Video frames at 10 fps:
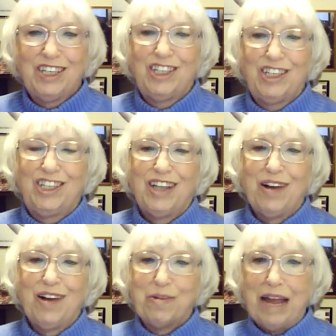
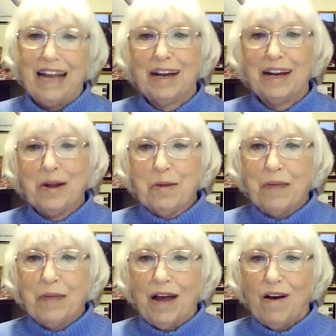junk rate
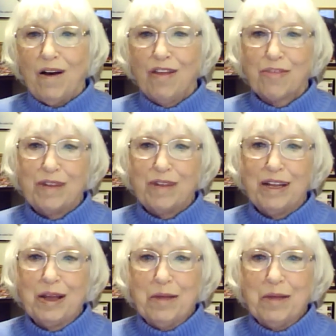by all three
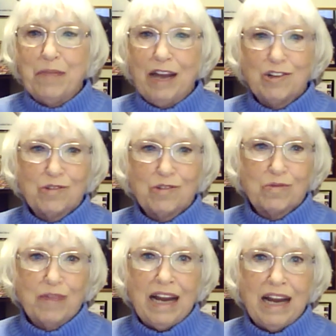major
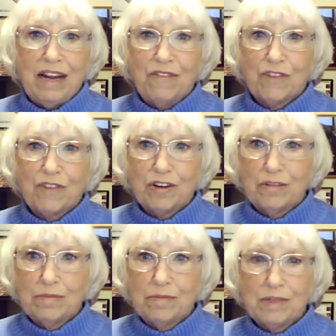rating
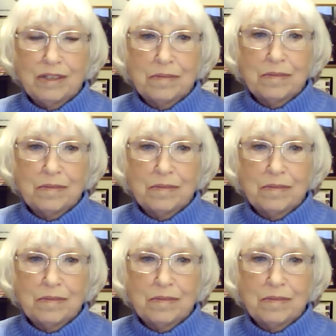firms.